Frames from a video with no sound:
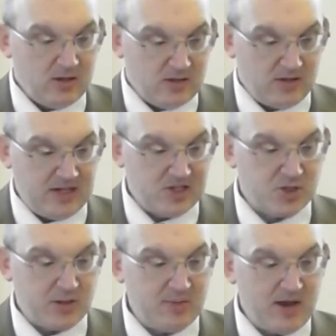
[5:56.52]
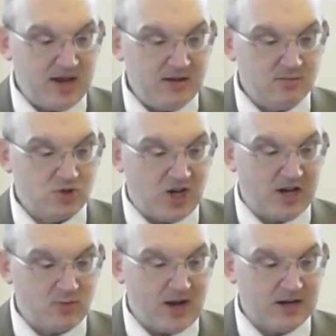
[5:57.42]
And these 3 men,
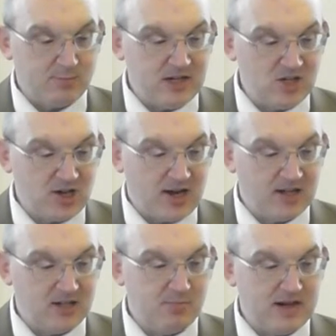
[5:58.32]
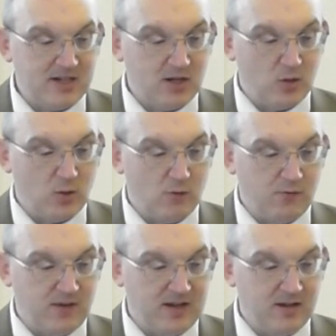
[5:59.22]
Shadrach, Meshach, and Abednego,
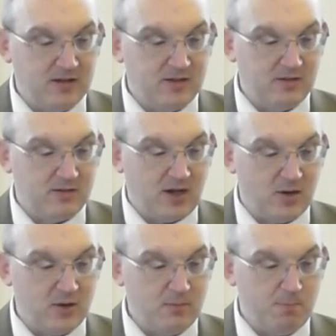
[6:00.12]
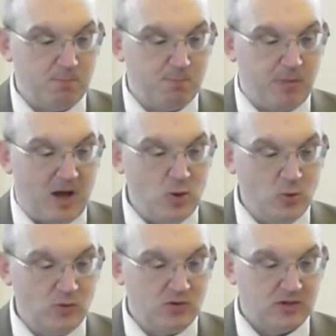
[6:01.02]
fell down
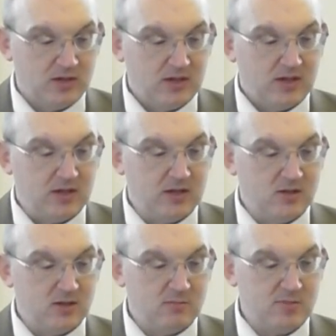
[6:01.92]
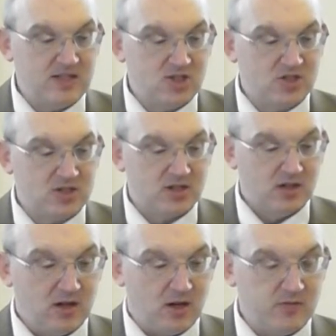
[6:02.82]
bound into the midst
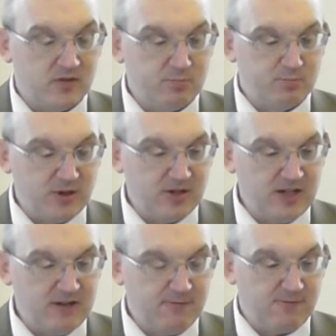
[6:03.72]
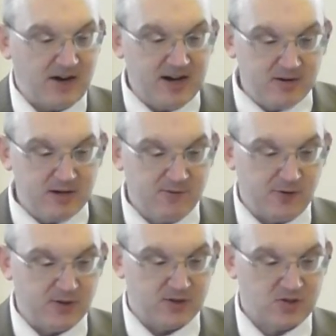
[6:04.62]
of the burning fiery
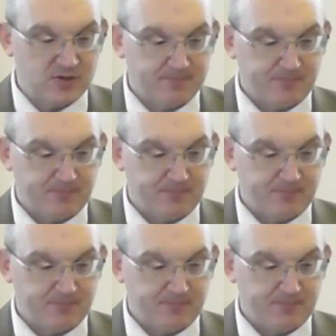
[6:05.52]
furnace.